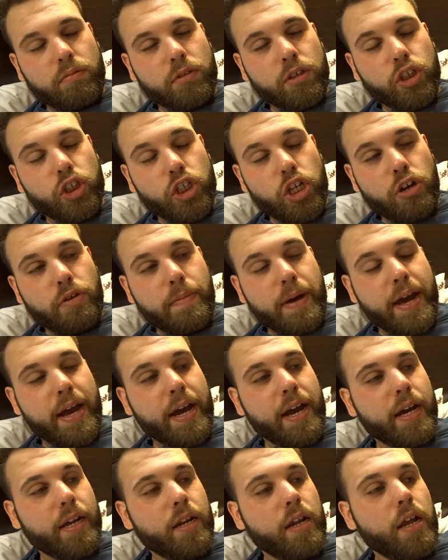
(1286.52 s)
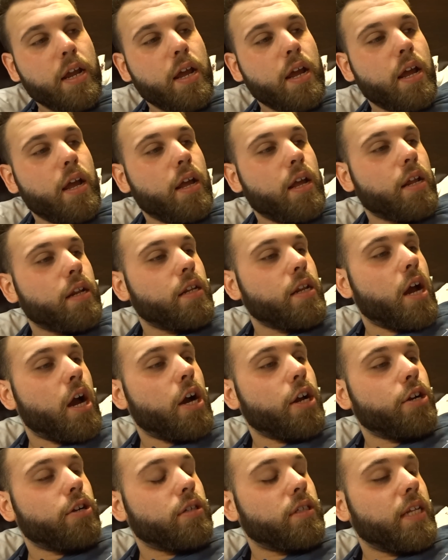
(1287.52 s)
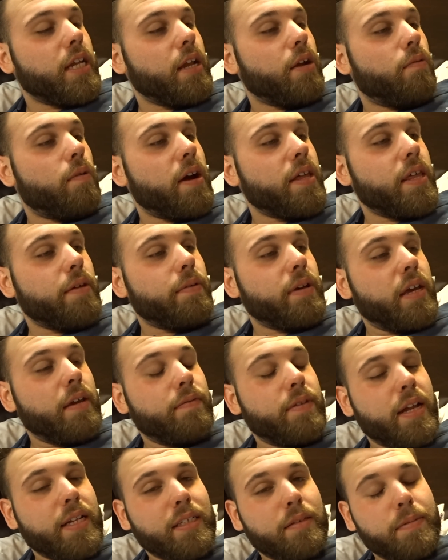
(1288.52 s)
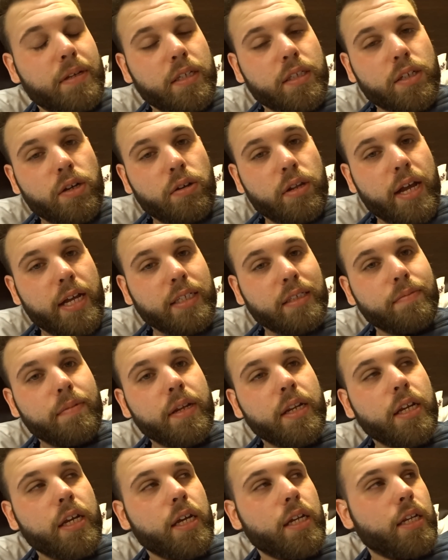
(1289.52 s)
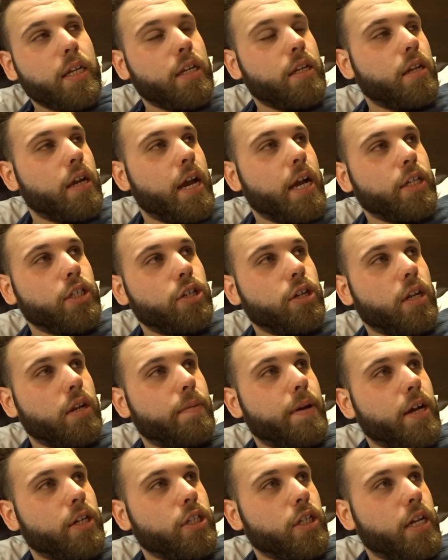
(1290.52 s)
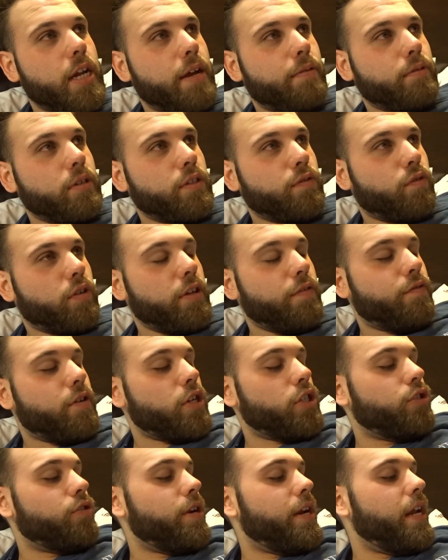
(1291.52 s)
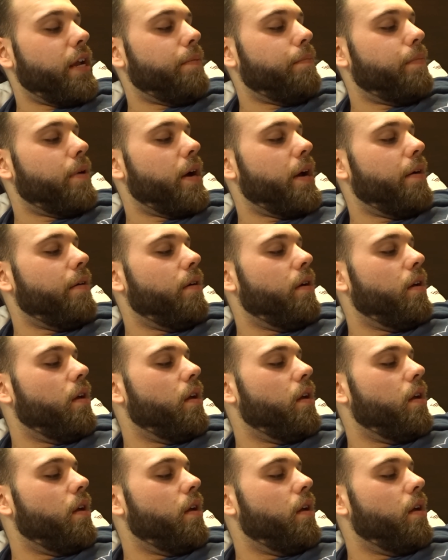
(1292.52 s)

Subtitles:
so mad, not understanding why they would give that to me so last minute. And as you can imagine, that was really frustrating. But